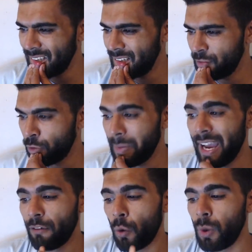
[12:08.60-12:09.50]

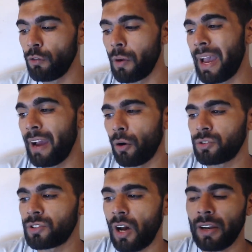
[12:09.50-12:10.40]
Romero, will Romero
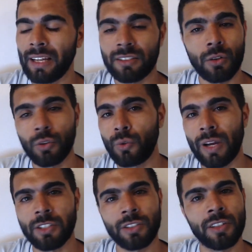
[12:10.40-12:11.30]
start? That's a good
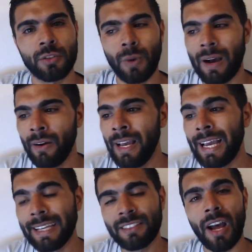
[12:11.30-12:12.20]
question as well.
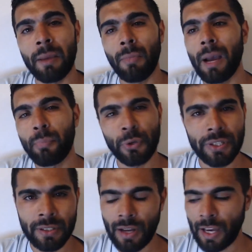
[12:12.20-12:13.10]
He's not in my
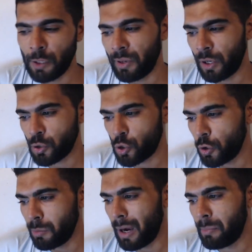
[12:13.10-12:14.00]
predicted lineup, and I'll show
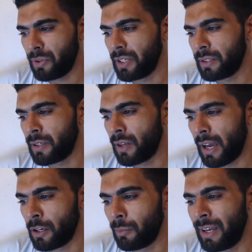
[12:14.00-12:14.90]
you my predicted
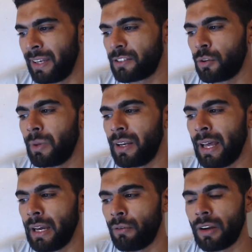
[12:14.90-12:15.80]
lineup a little bit
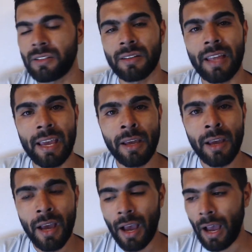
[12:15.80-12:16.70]
later on today.
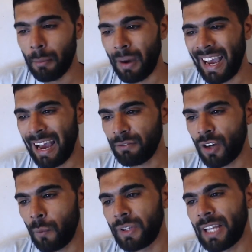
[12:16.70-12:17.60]
I have
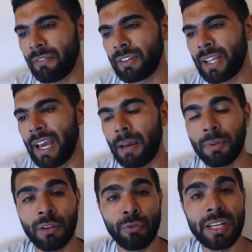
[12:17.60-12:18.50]
gone with David De Gea,
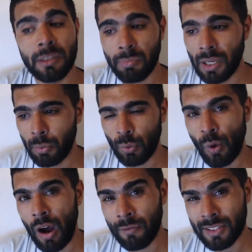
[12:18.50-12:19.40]
but the reason people
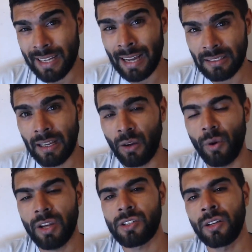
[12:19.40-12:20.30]
will obviously ask that
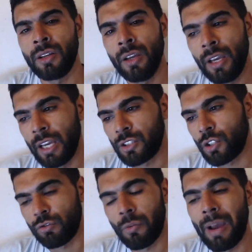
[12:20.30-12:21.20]
question is
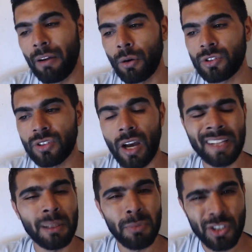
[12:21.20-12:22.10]
because Romero
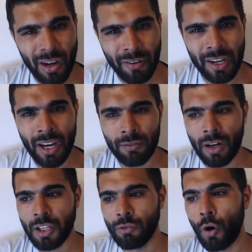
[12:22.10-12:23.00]
started the majority of
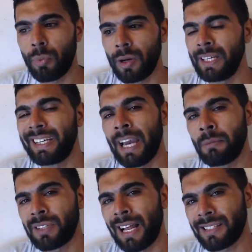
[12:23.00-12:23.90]
our Europa League
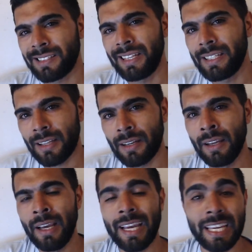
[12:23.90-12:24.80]
games last season.
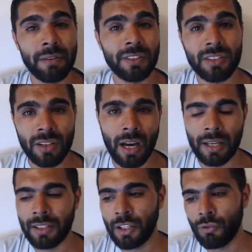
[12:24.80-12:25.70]
He even
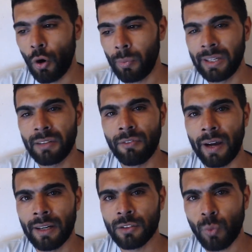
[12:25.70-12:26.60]
started in the Europa League
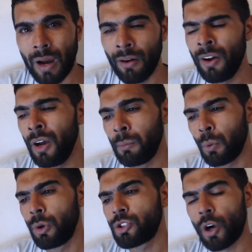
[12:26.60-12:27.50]
final as well. But
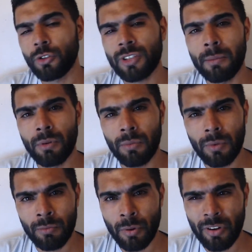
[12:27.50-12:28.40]
will Jose
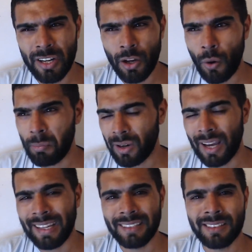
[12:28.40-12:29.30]
Mourinho apply
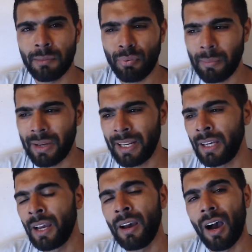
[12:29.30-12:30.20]
that to the Premier
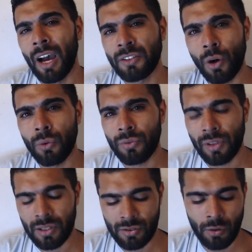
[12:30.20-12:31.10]
League? I don't
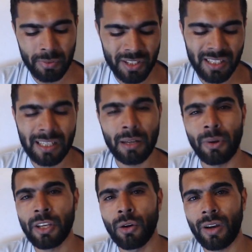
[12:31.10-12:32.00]
think so, particularly
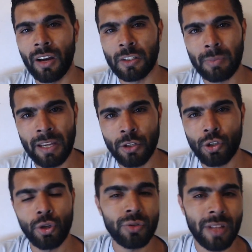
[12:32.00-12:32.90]
when you look at us playing
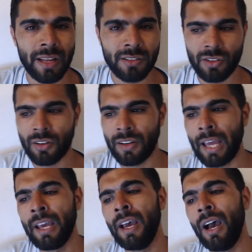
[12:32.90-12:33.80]
Tuesday and Sunday.